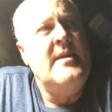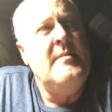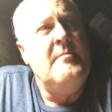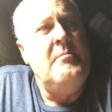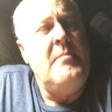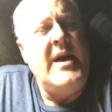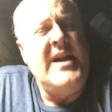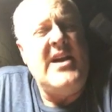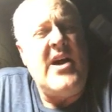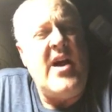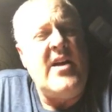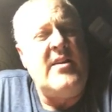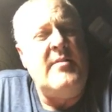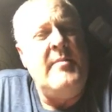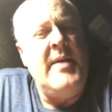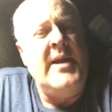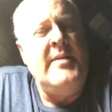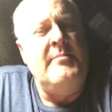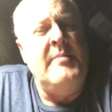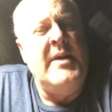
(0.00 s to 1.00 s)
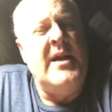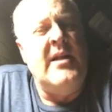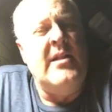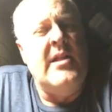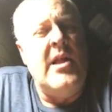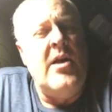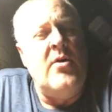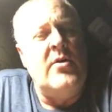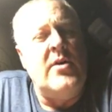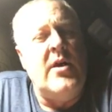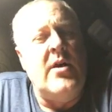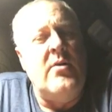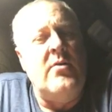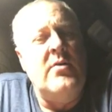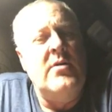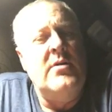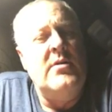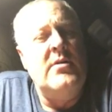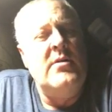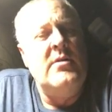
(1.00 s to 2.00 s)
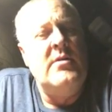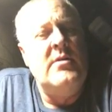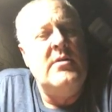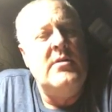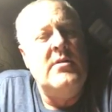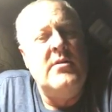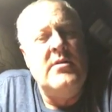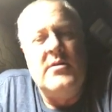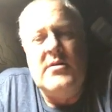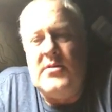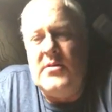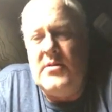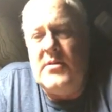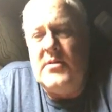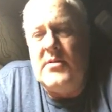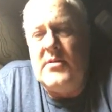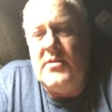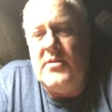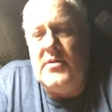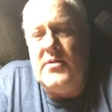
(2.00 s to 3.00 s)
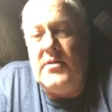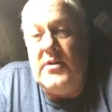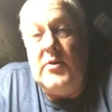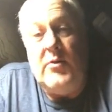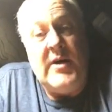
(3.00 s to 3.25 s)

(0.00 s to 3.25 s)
My daughter made me a logo. You